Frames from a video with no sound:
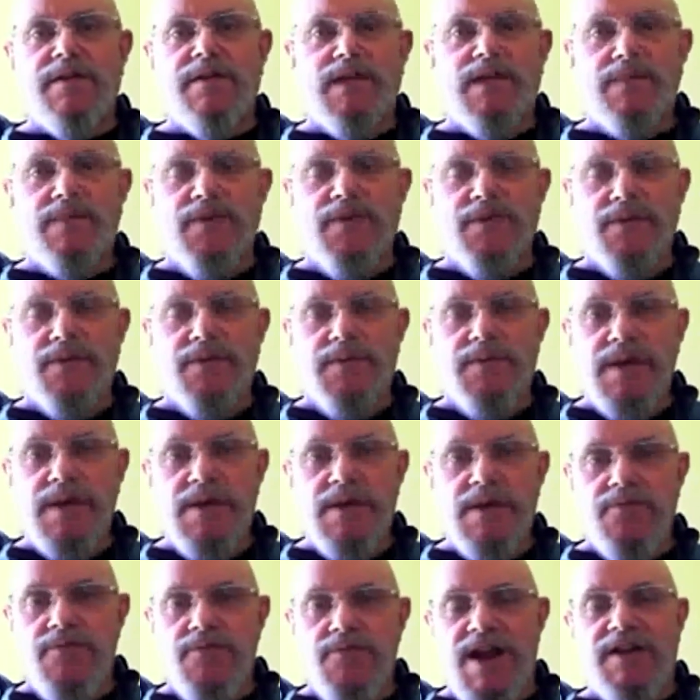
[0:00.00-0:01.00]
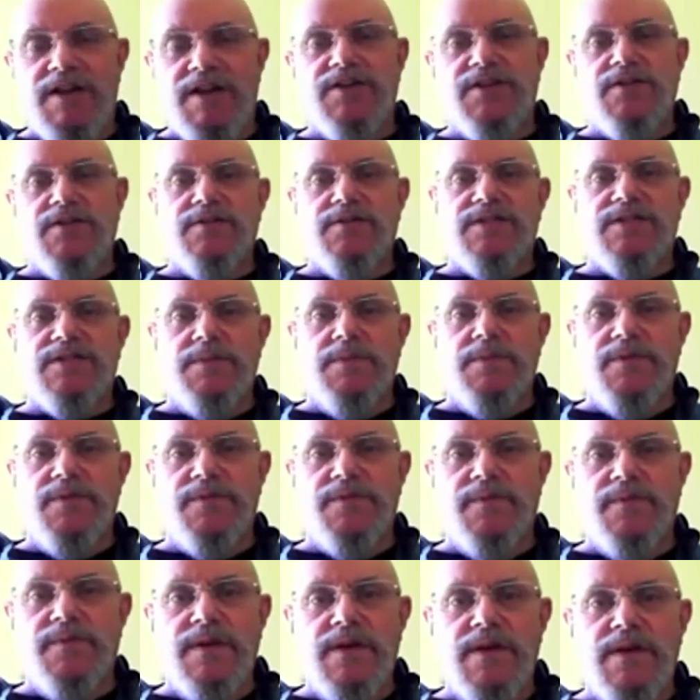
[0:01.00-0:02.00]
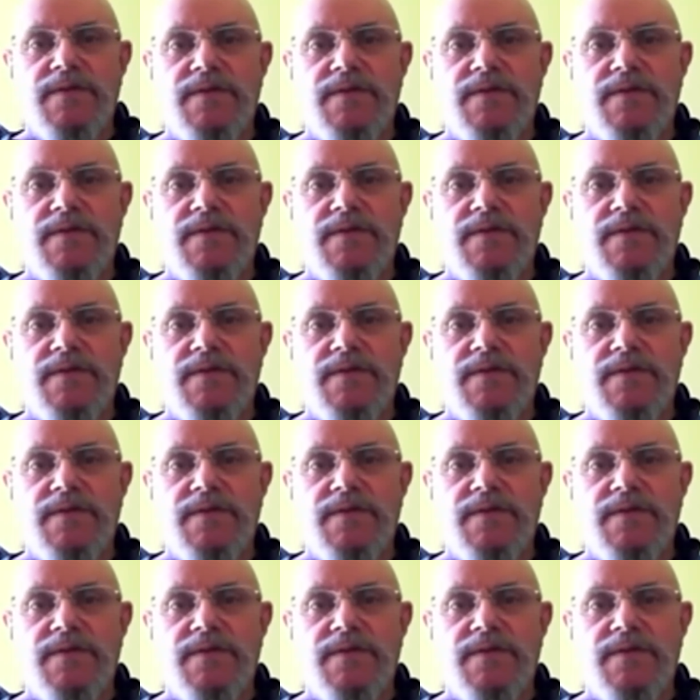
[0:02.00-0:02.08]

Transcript: some of them rational, some of them